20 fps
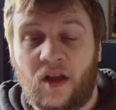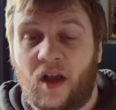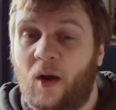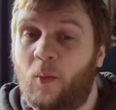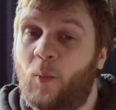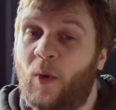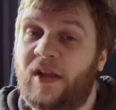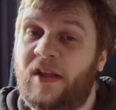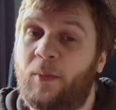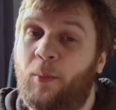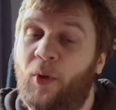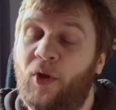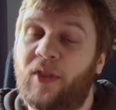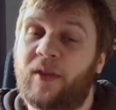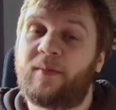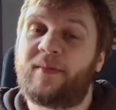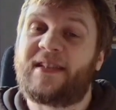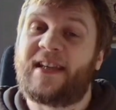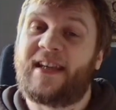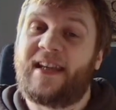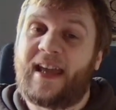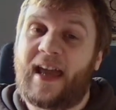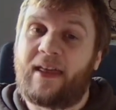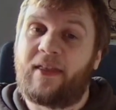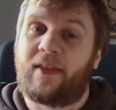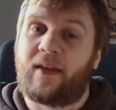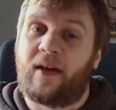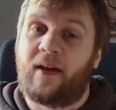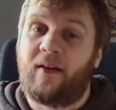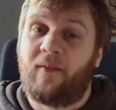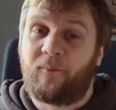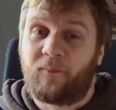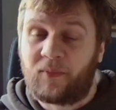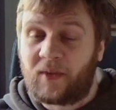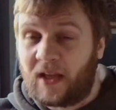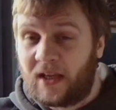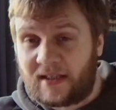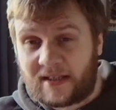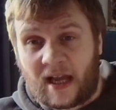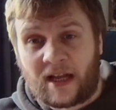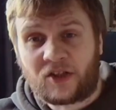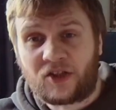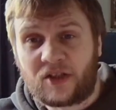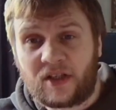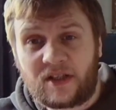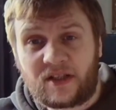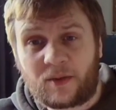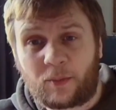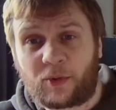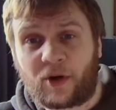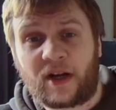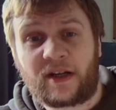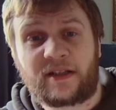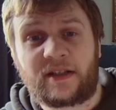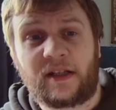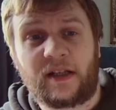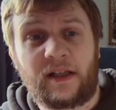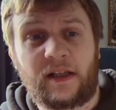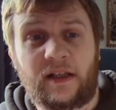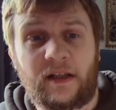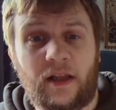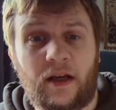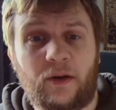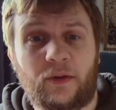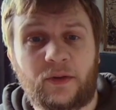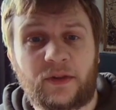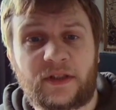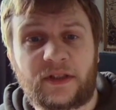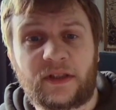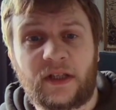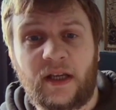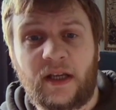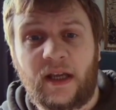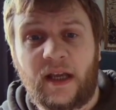And when you put them together, it's actually surprisingly close.